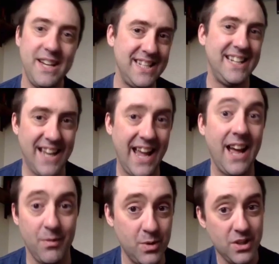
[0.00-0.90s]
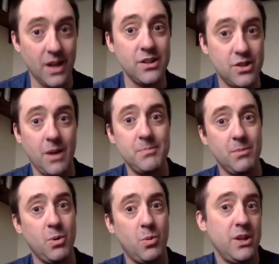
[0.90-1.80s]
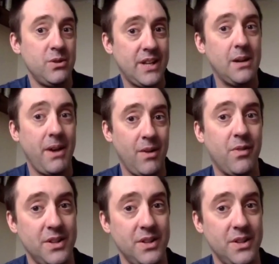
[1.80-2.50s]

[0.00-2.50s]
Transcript: that I didn't have, which kind of chimes in with what you said